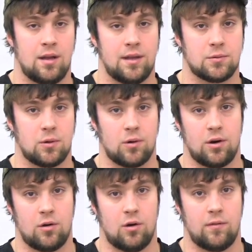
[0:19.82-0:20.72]
this week we're
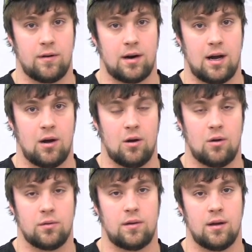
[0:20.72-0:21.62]
going to go over
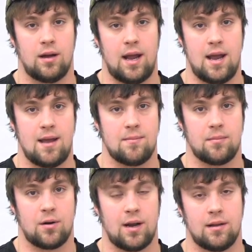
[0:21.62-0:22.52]
how to
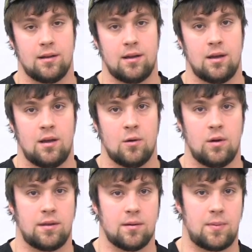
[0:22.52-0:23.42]
aim correctly
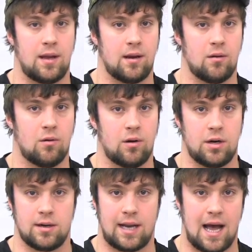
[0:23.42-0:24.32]
with your pin or
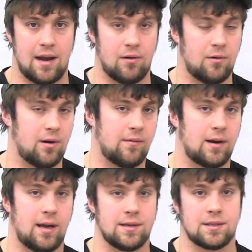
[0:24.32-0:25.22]
your dot or whatever
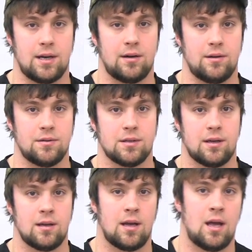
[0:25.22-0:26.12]
kind of sight you're
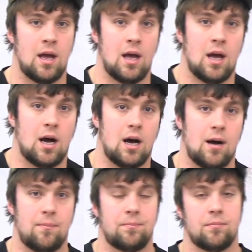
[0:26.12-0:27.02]
using.
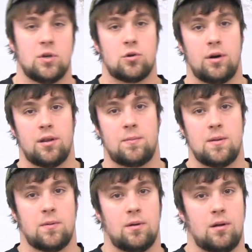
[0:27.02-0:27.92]
Majority of the
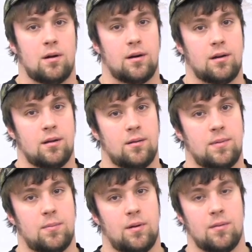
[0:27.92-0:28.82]
people are going to
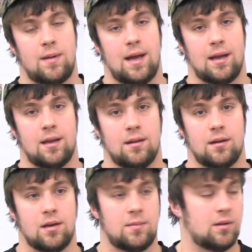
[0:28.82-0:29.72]
be pulling back and
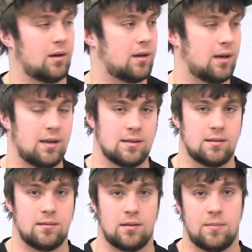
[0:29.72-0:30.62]
they're going to be looking,
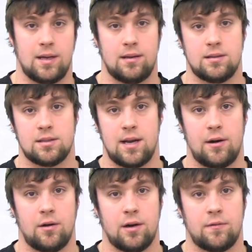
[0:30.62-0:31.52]
and the big
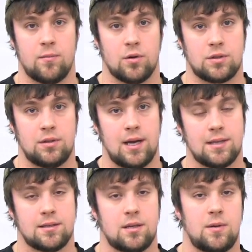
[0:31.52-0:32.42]
scenario here for most of you
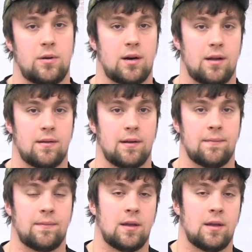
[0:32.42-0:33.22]
guys is going to be when you're hunting.